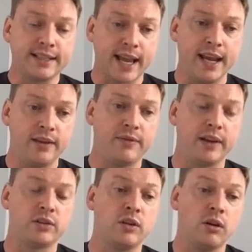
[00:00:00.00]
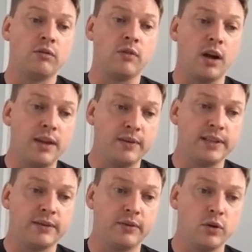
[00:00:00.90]
take things that arrive in
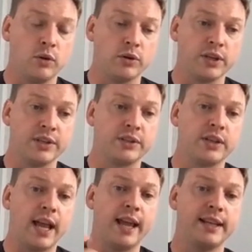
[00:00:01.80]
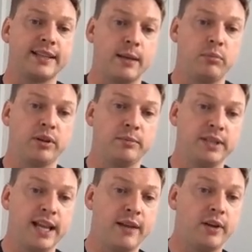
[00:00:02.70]
different orders and assemble them
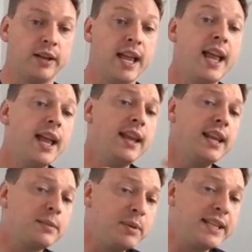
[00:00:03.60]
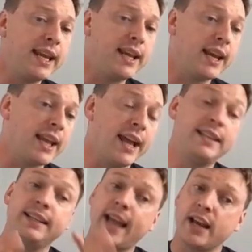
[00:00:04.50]
together. In this particular
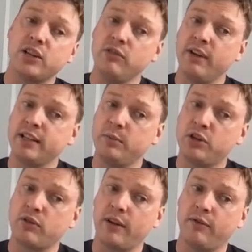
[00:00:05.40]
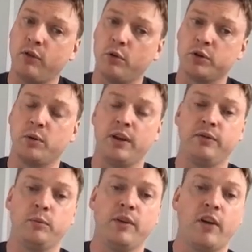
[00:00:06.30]
case, it's actually reasonably straightforward
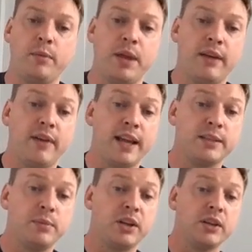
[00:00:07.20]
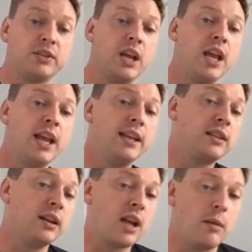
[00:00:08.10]
with IPFS, because it's
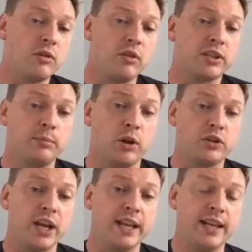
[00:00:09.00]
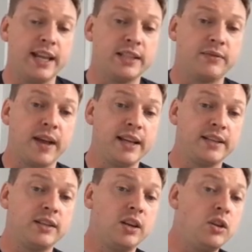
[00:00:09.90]
going to come across the blockchain
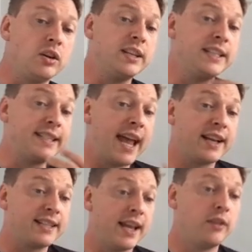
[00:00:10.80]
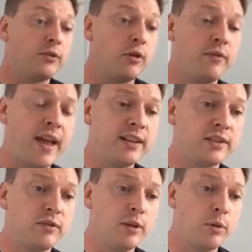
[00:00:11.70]
interface. You're going to detect it through
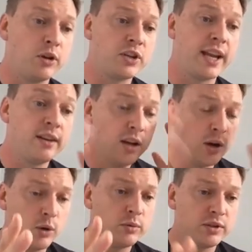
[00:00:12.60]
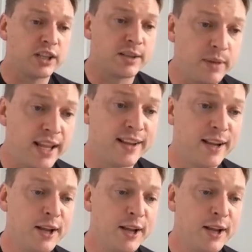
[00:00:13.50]
events for the blockchain. Oh, just a minute.